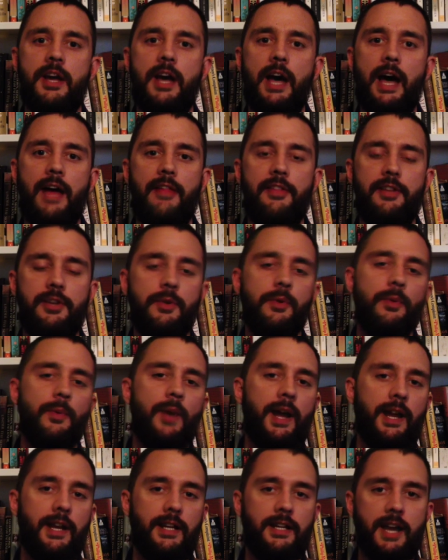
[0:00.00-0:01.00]
that you would
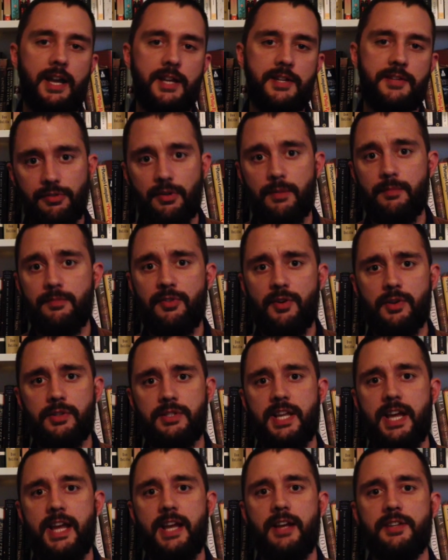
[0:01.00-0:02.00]
recognize from
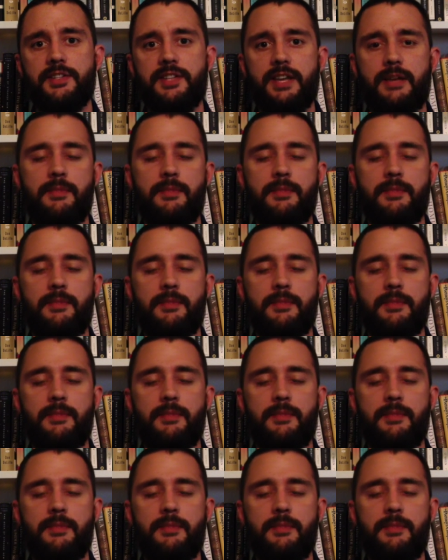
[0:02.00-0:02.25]
folk tales